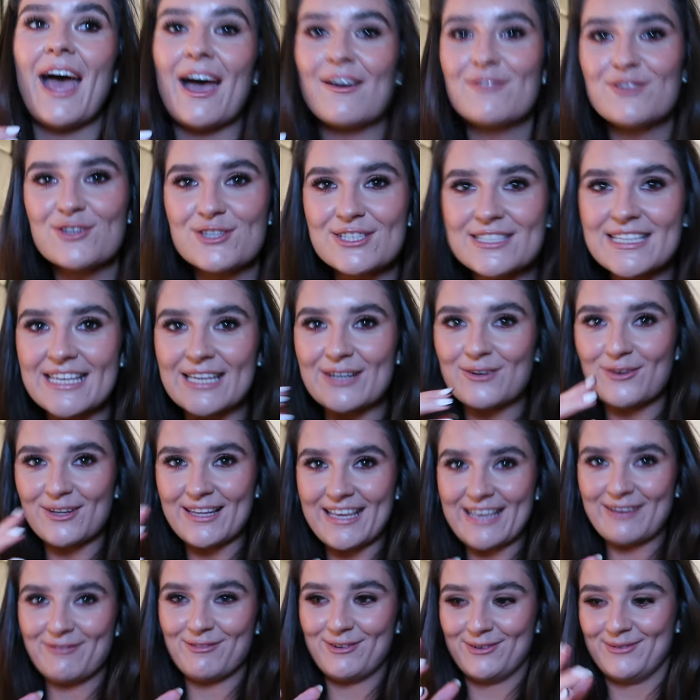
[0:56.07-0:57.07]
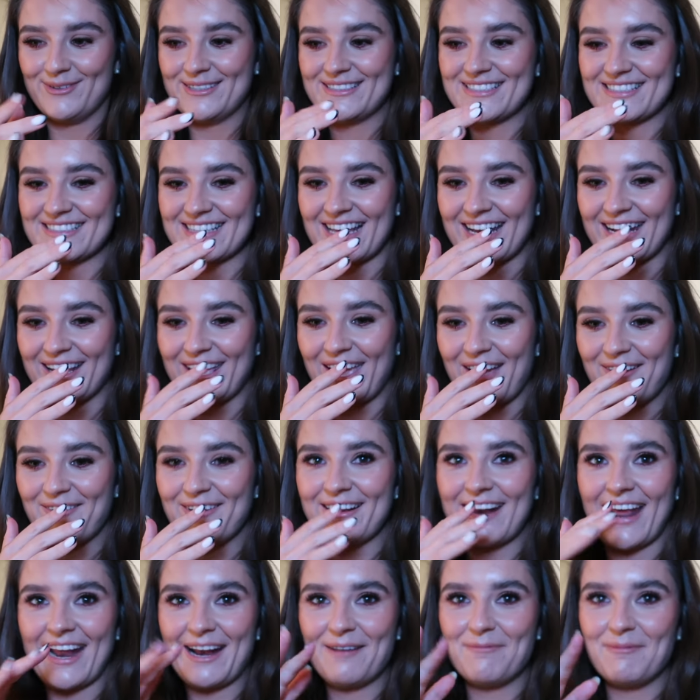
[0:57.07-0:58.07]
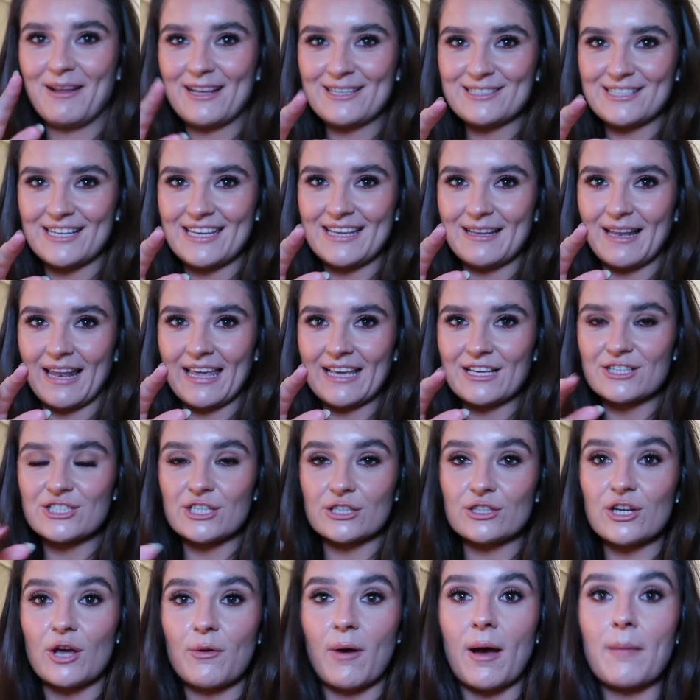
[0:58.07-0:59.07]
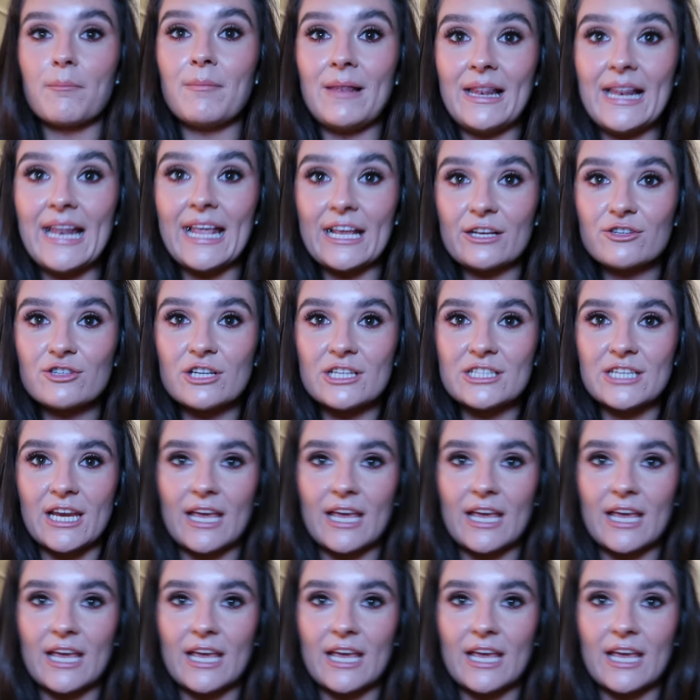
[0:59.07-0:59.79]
I've just seen all the influencers that are going and I'm literally like, I'm literally